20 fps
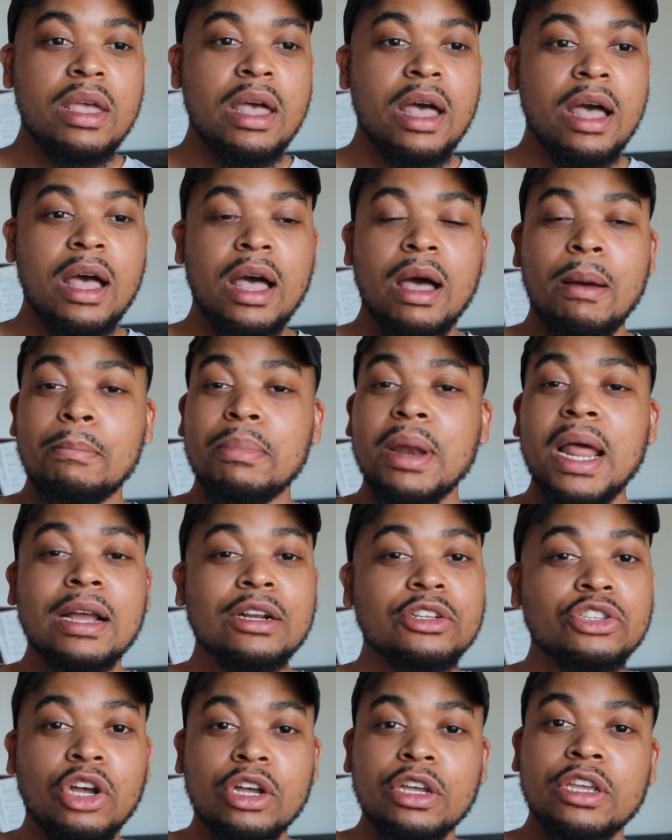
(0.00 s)
a
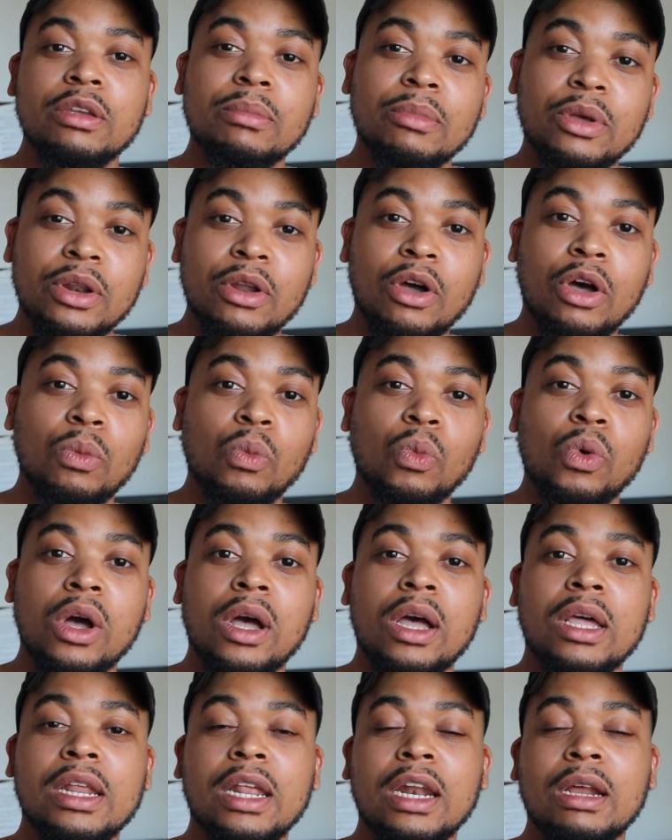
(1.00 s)
blank document on
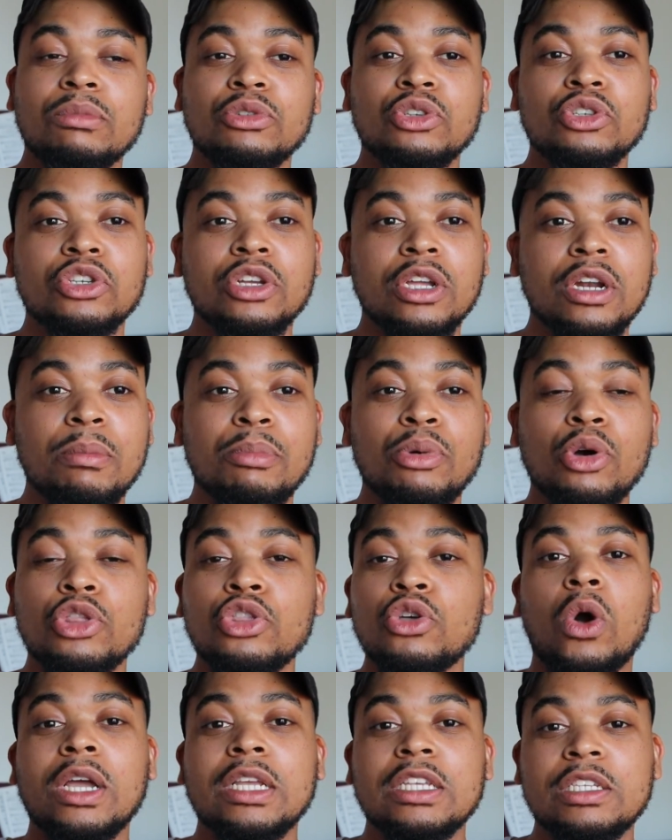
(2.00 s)
Word and I'm just gonna
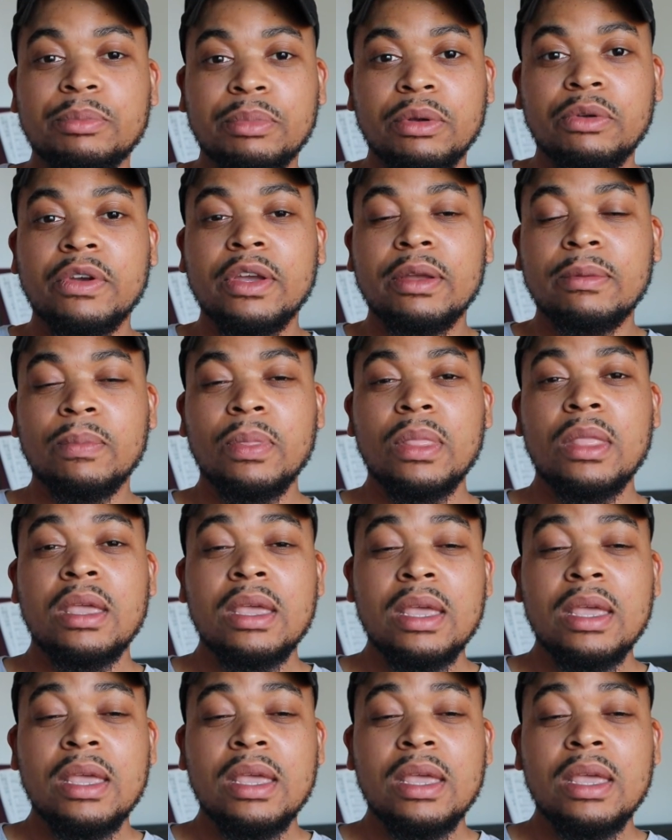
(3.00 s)
put White Spirit.